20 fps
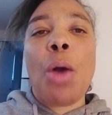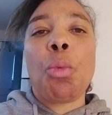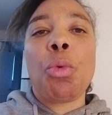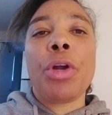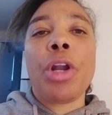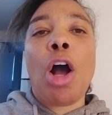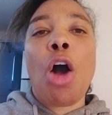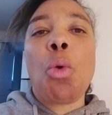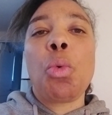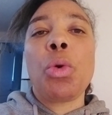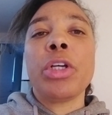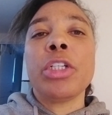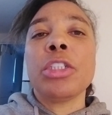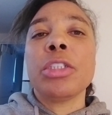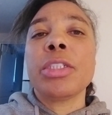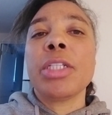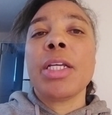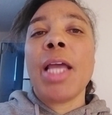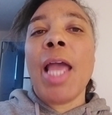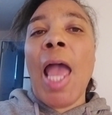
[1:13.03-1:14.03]
would
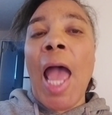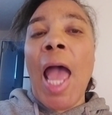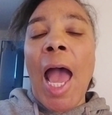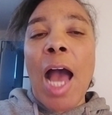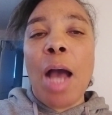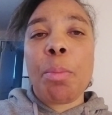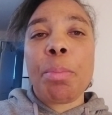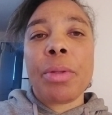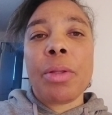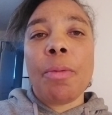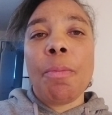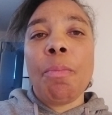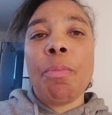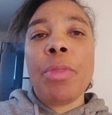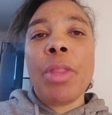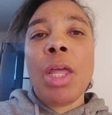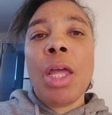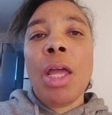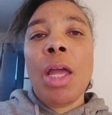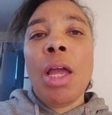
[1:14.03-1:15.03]
always happen